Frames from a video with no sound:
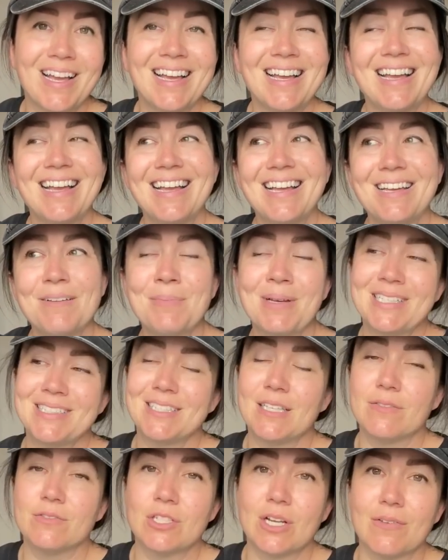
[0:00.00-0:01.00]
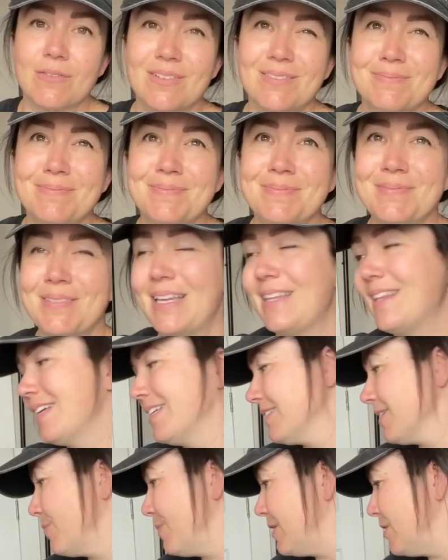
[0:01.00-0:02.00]
I might see if Jeff, I think
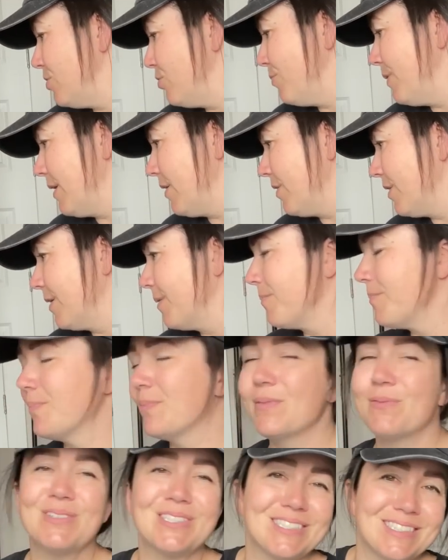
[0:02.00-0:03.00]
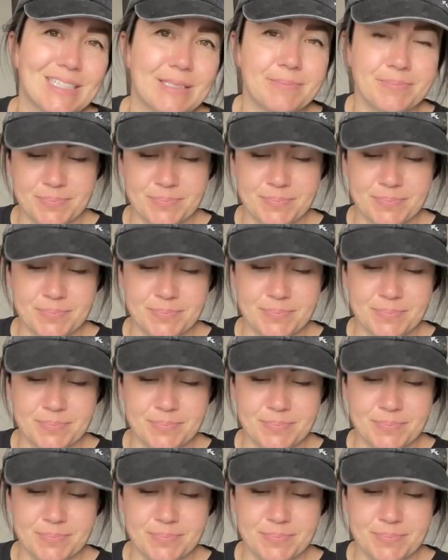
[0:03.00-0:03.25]
it's gonna be too big on him. We'll see,